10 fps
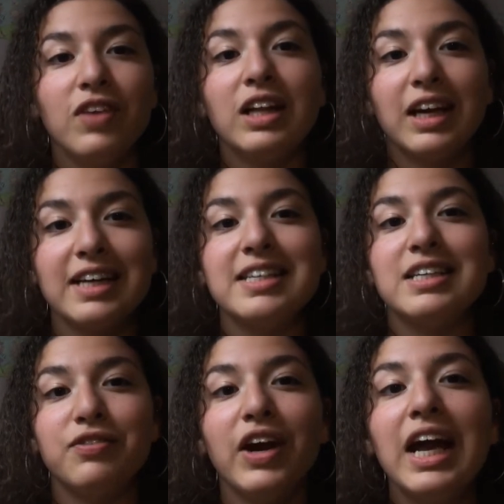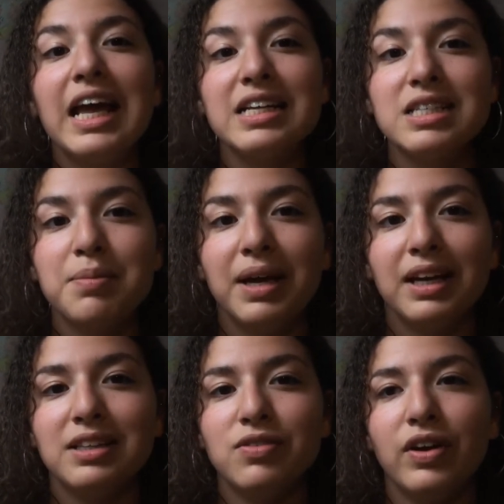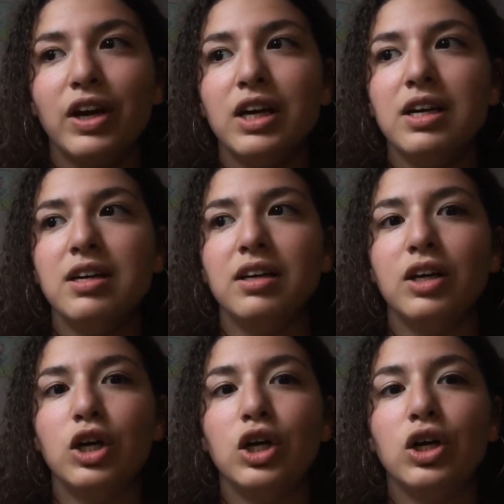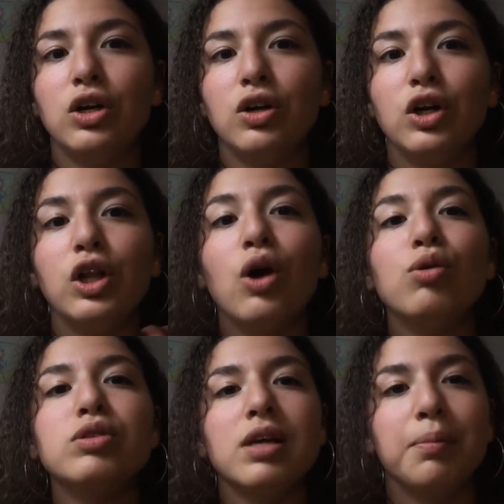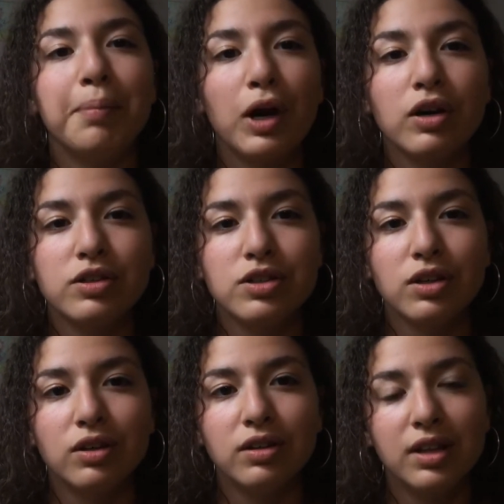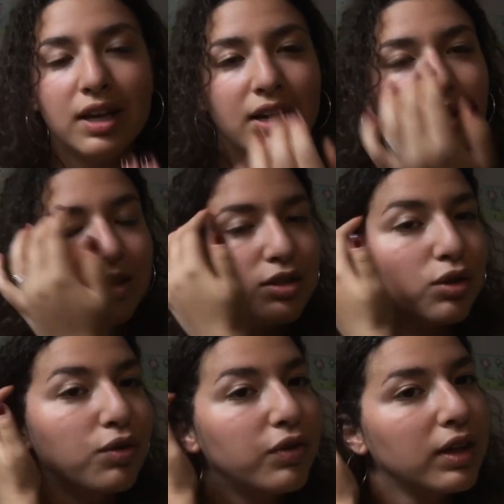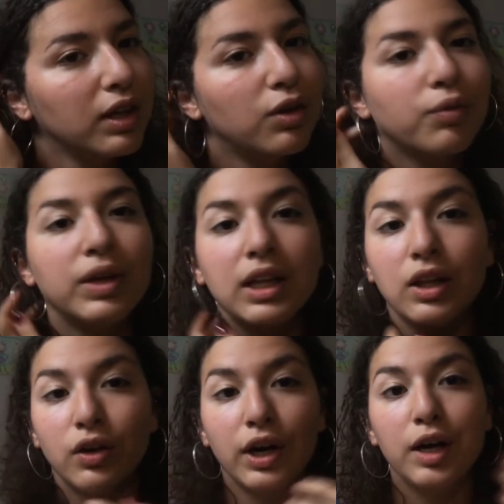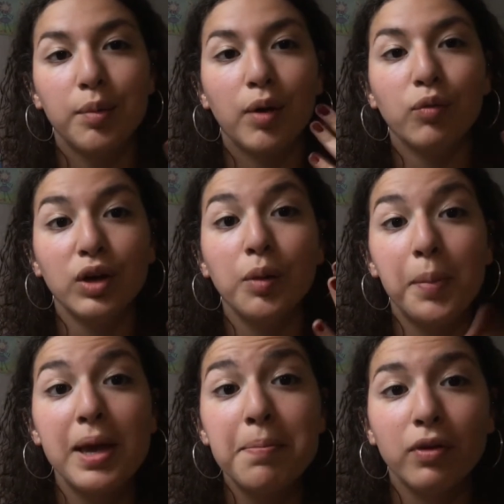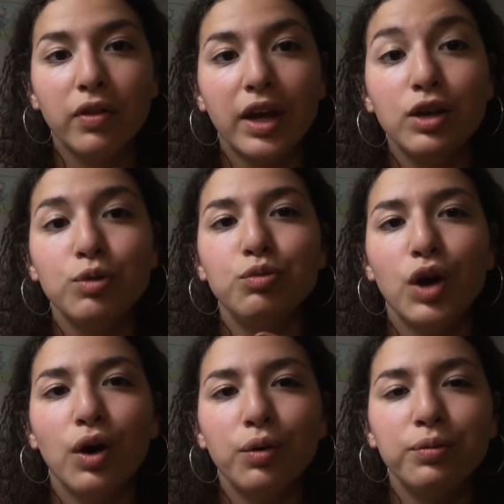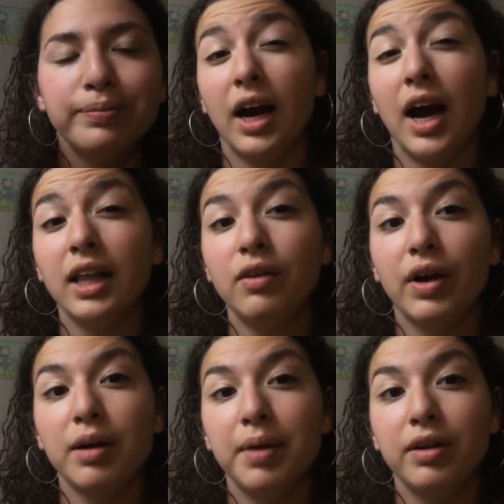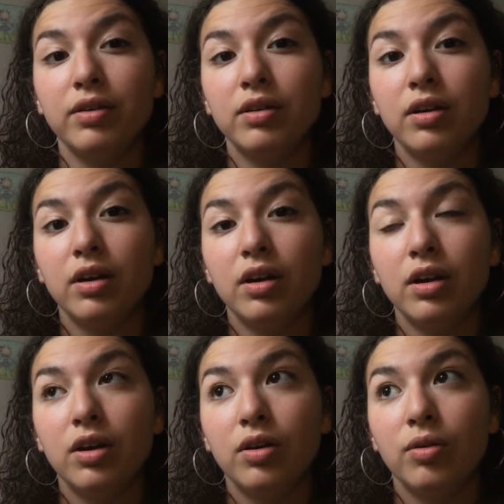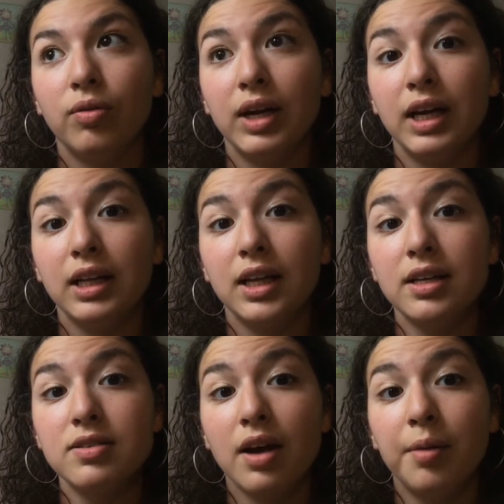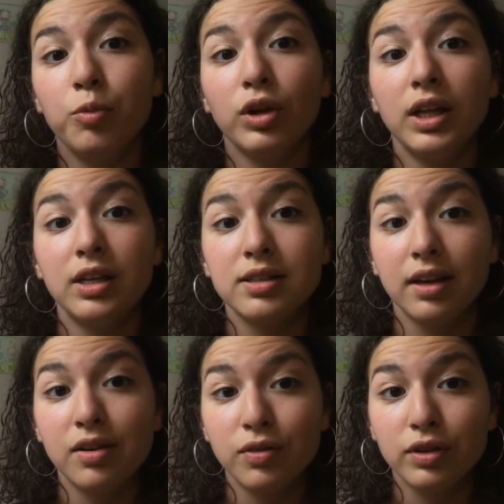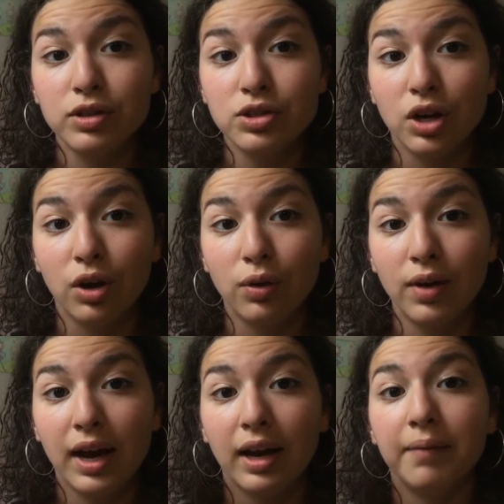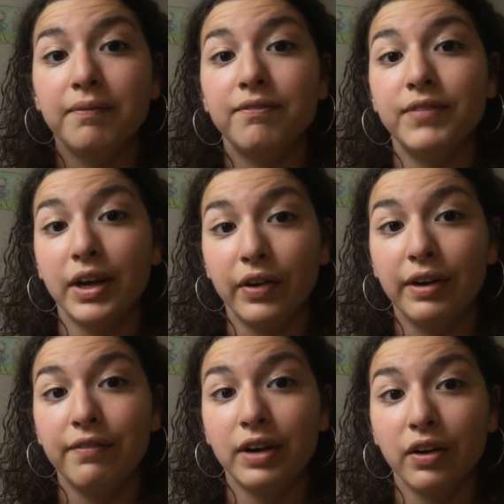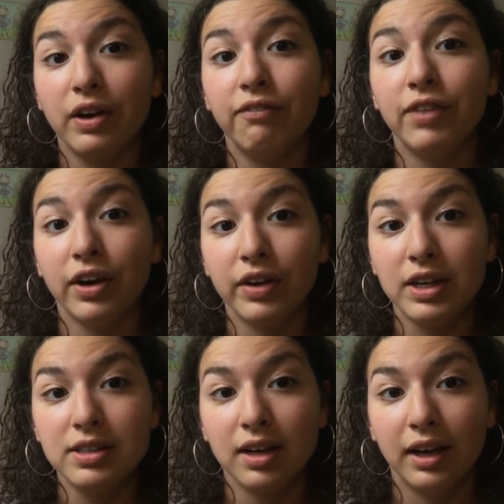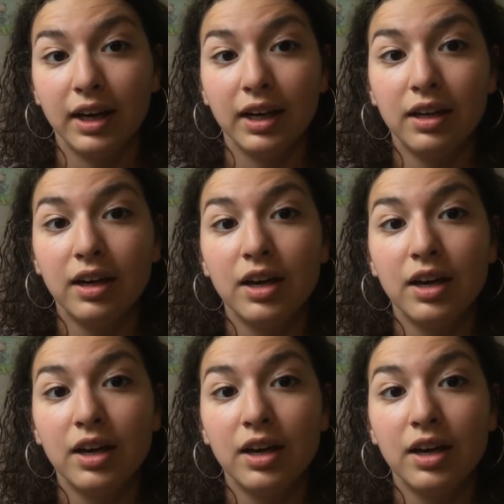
like I said, it's very intimate, it's very close and personal, so you feel like you're really learning about real people that you know. I highly recommend reading this. I'm really excited for the show, and I'm very, very, very excited